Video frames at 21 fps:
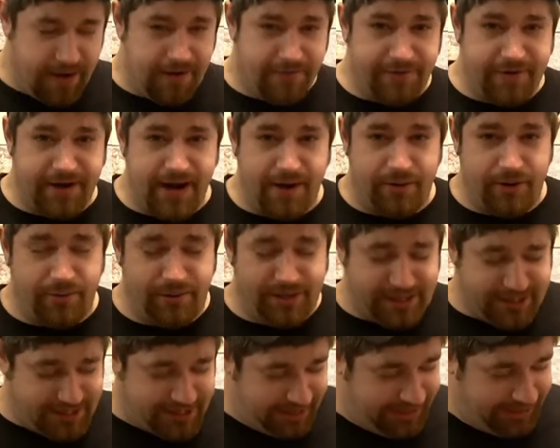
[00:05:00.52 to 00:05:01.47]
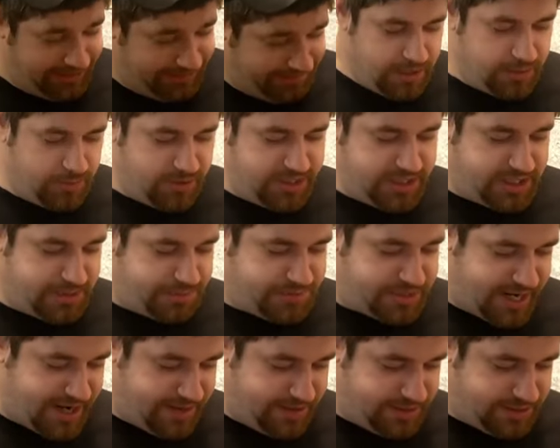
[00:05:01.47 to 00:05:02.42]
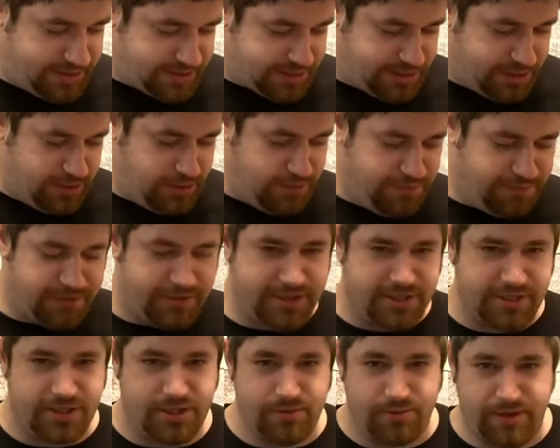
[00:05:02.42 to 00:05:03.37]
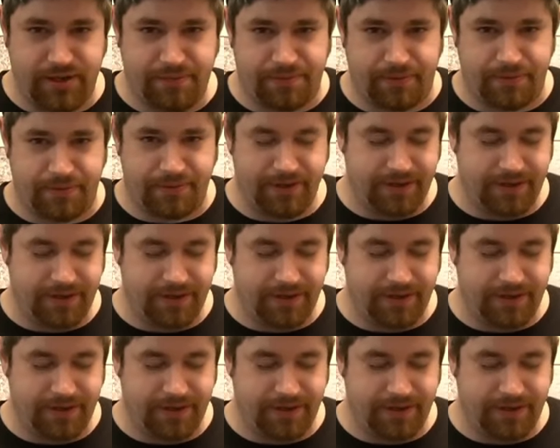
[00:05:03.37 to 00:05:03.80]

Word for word: Forgot where I was. The one chip challenge is you versus the Reaper.